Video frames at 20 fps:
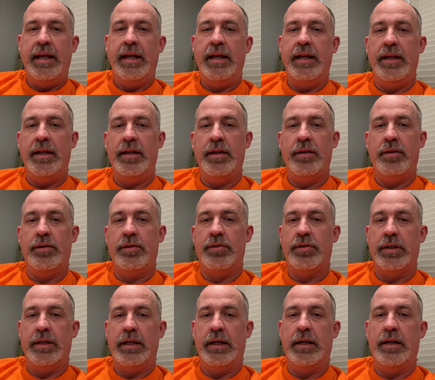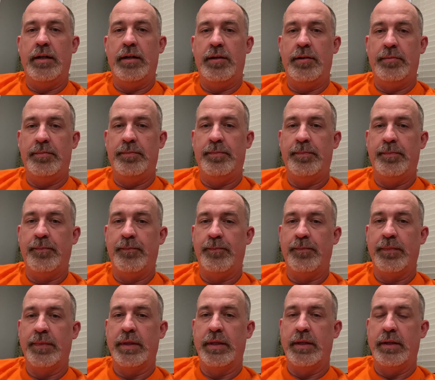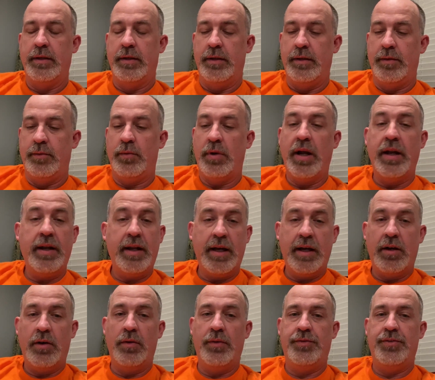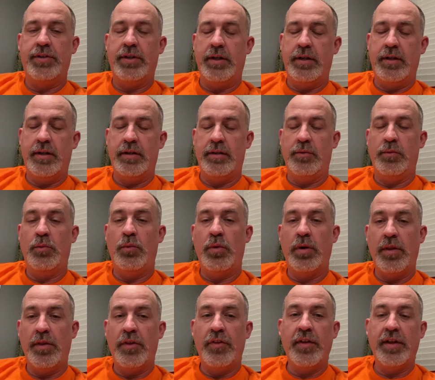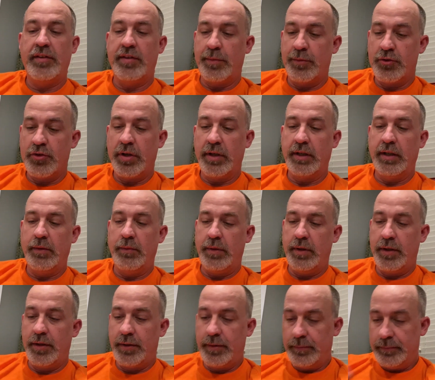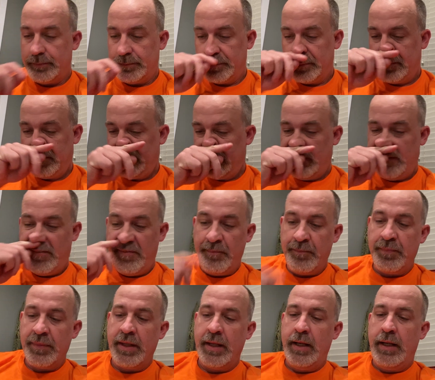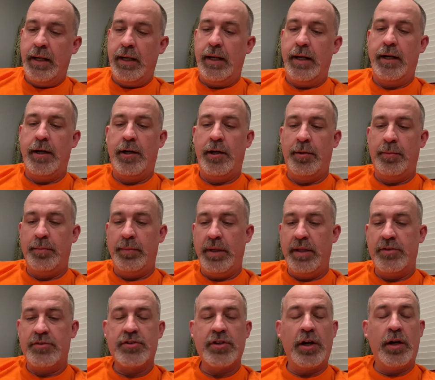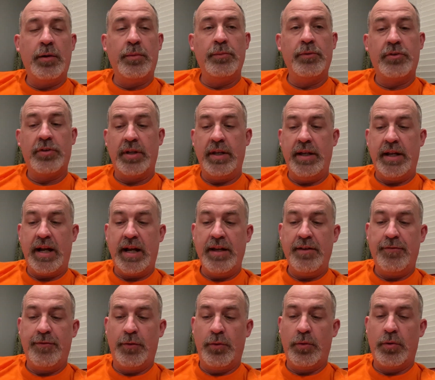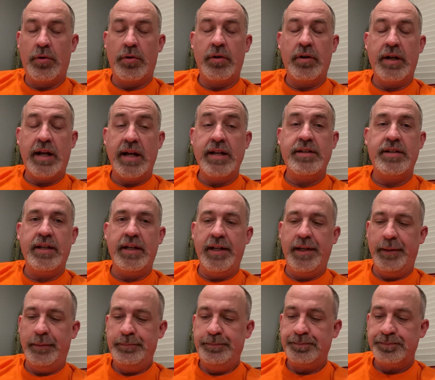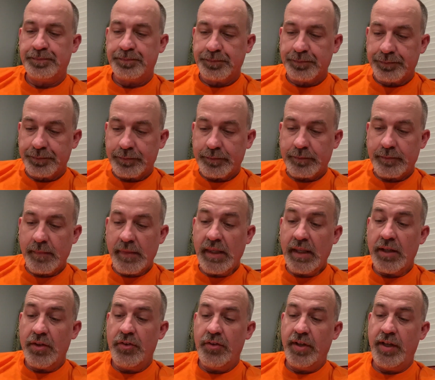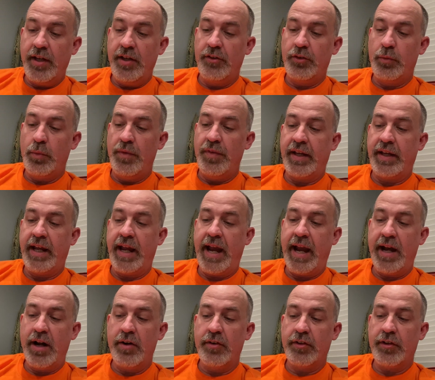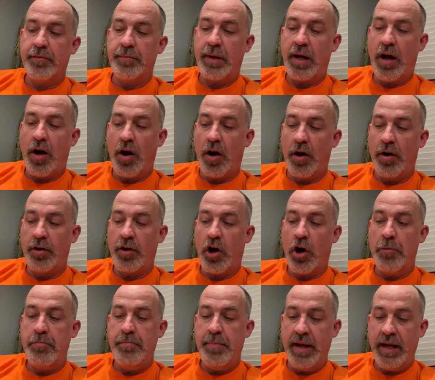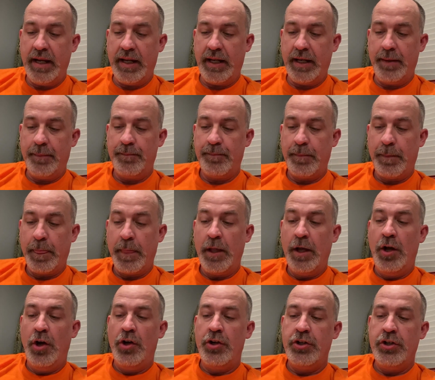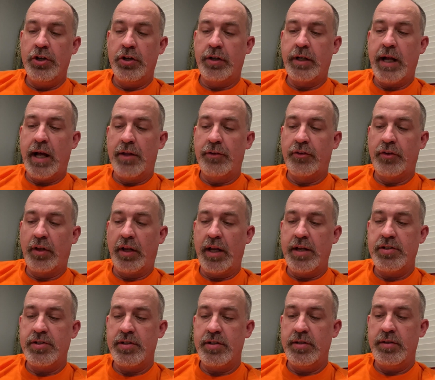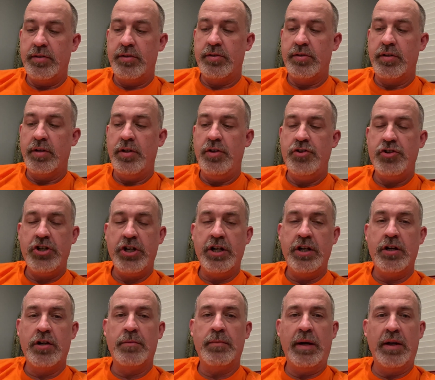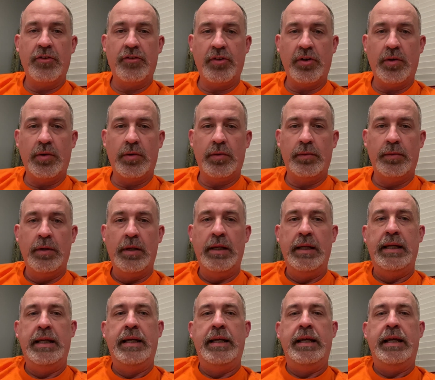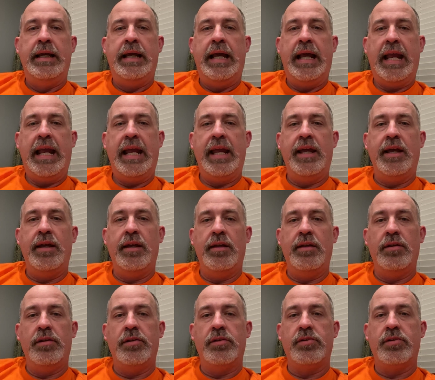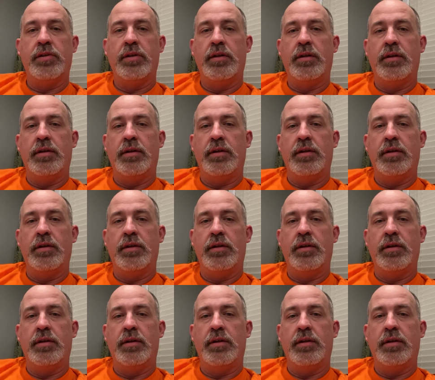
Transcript: And um, right now, it's uh, one of the things I'm struggling with. Um, in Psalms 94, 19, says, the cares of my heart are many, your consolations cheer my soul. And